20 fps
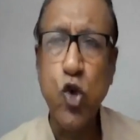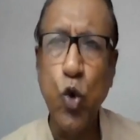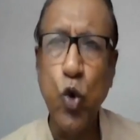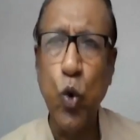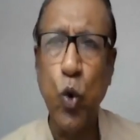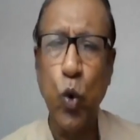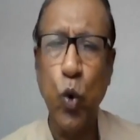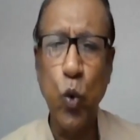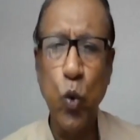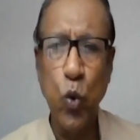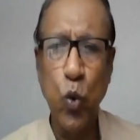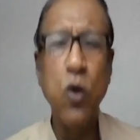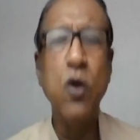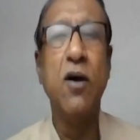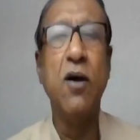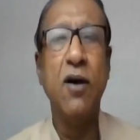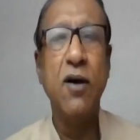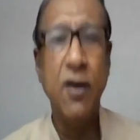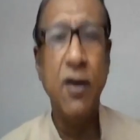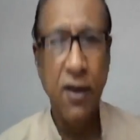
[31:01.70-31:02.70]
to
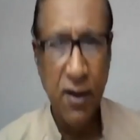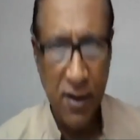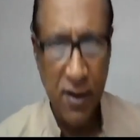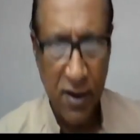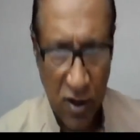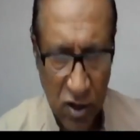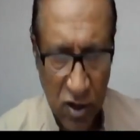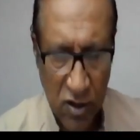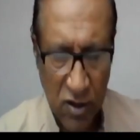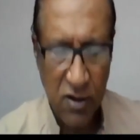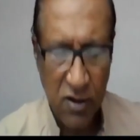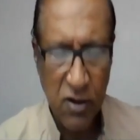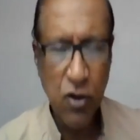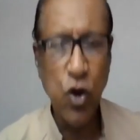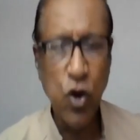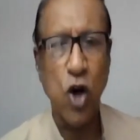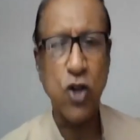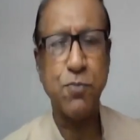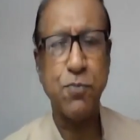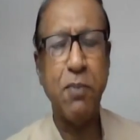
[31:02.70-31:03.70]

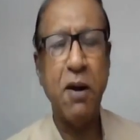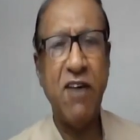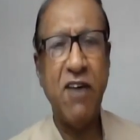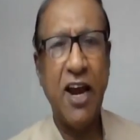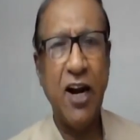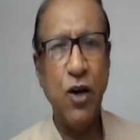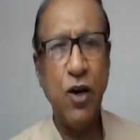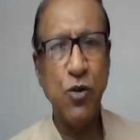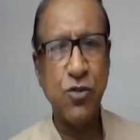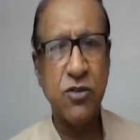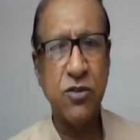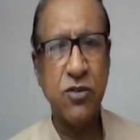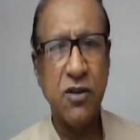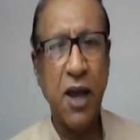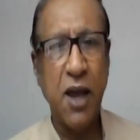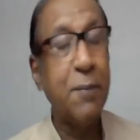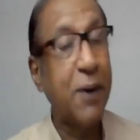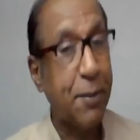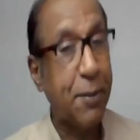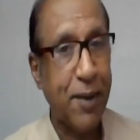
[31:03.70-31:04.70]
gospel values.
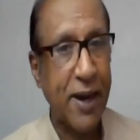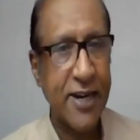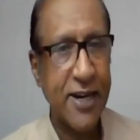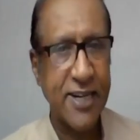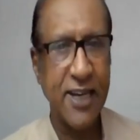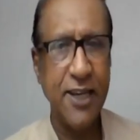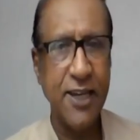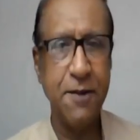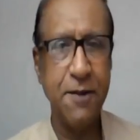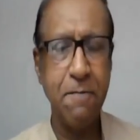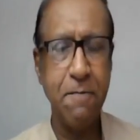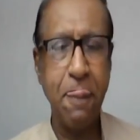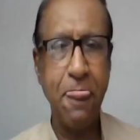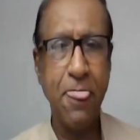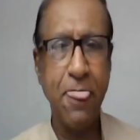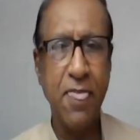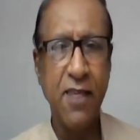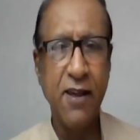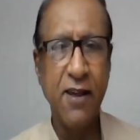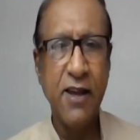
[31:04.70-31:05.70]
I'm repeating.
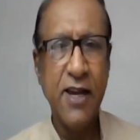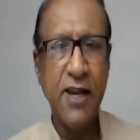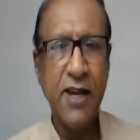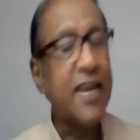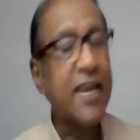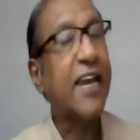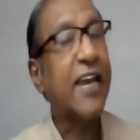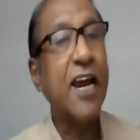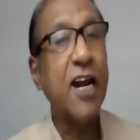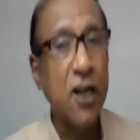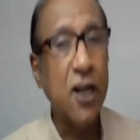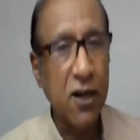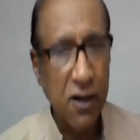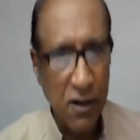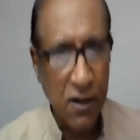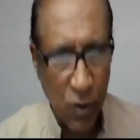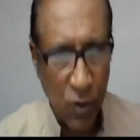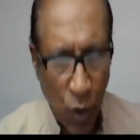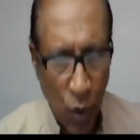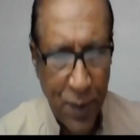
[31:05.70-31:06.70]

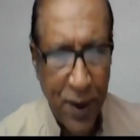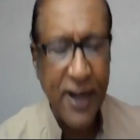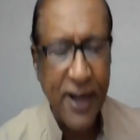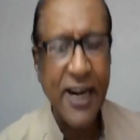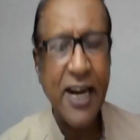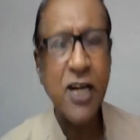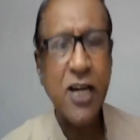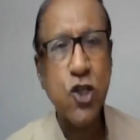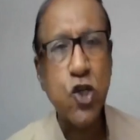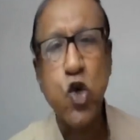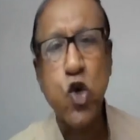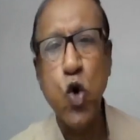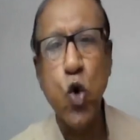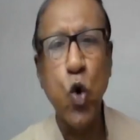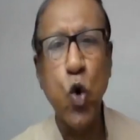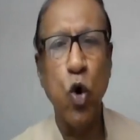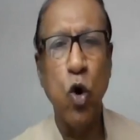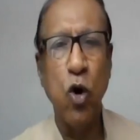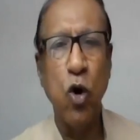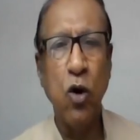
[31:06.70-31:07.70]
Second, obedience
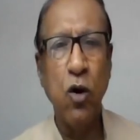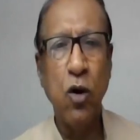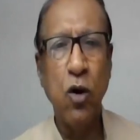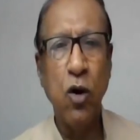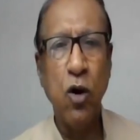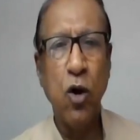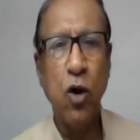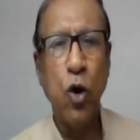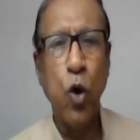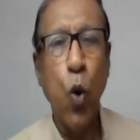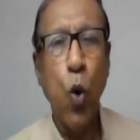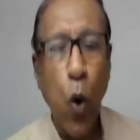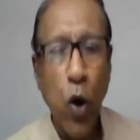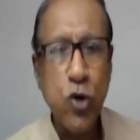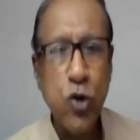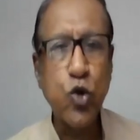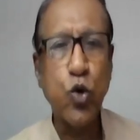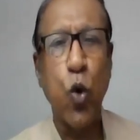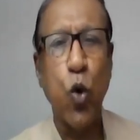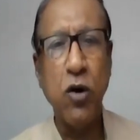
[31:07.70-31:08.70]
to
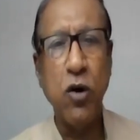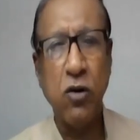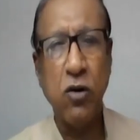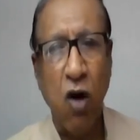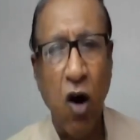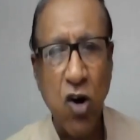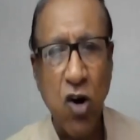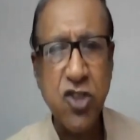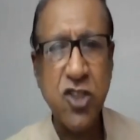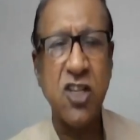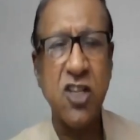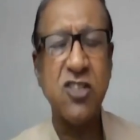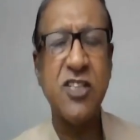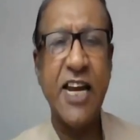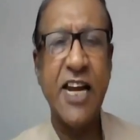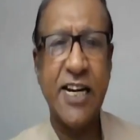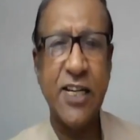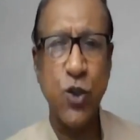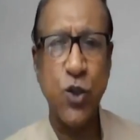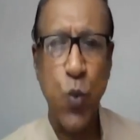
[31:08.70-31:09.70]
one's own conscience
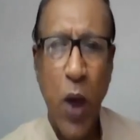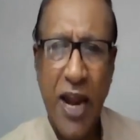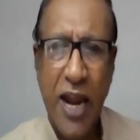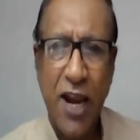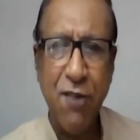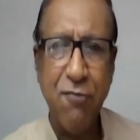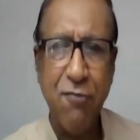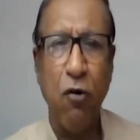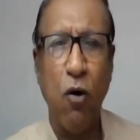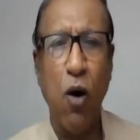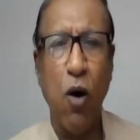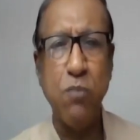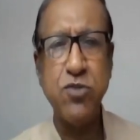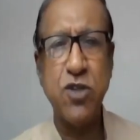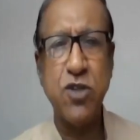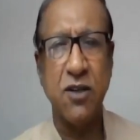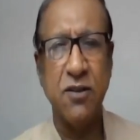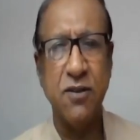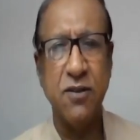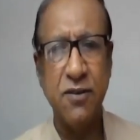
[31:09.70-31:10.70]
that is well
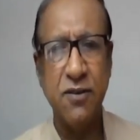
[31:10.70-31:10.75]
informed.